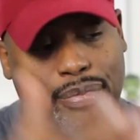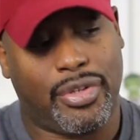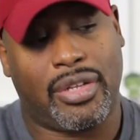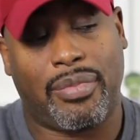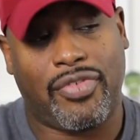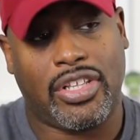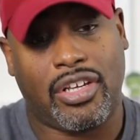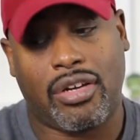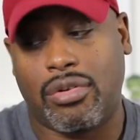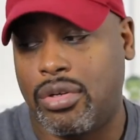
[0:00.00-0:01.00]
Put up a
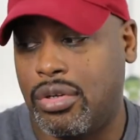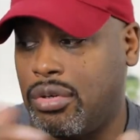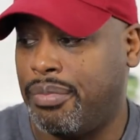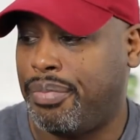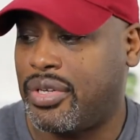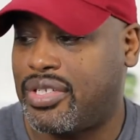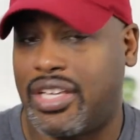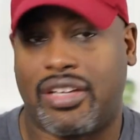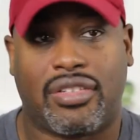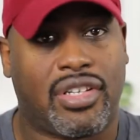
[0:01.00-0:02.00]
video, whoo, book
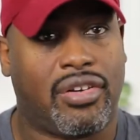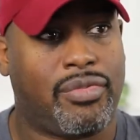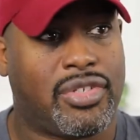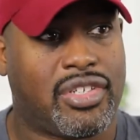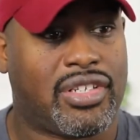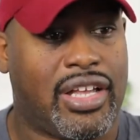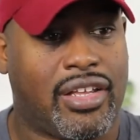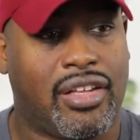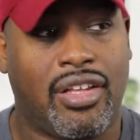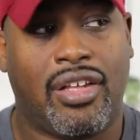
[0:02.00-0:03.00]
sale. So it was just
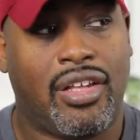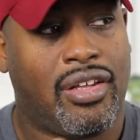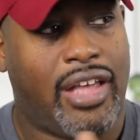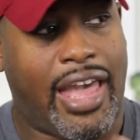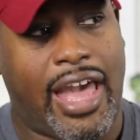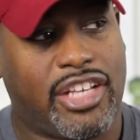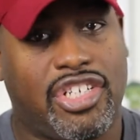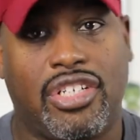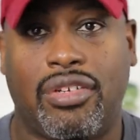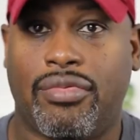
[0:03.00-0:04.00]
like
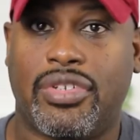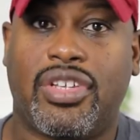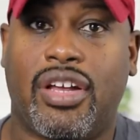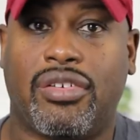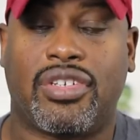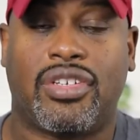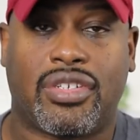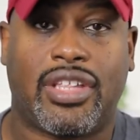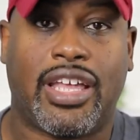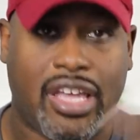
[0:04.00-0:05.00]
action, result.
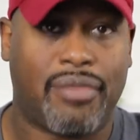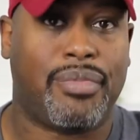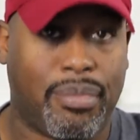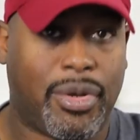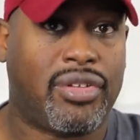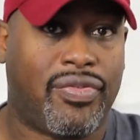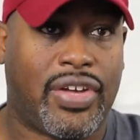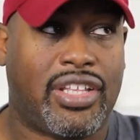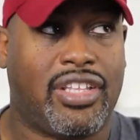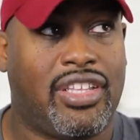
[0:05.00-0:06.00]
So that kept me
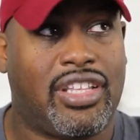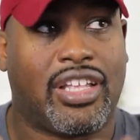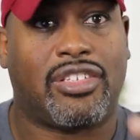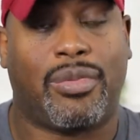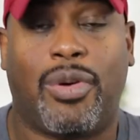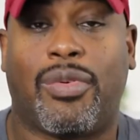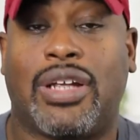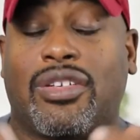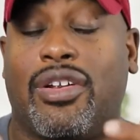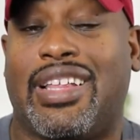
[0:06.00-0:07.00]
motivated, and then I got to the point
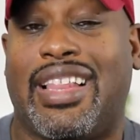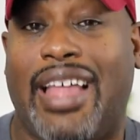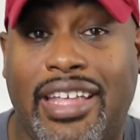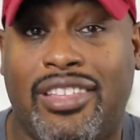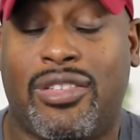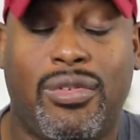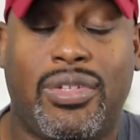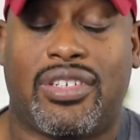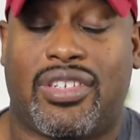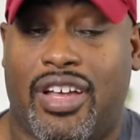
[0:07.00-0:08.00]
where I started to like to do
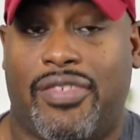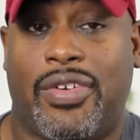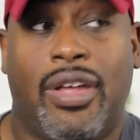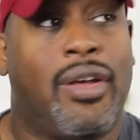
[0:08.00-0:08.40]
this stuff.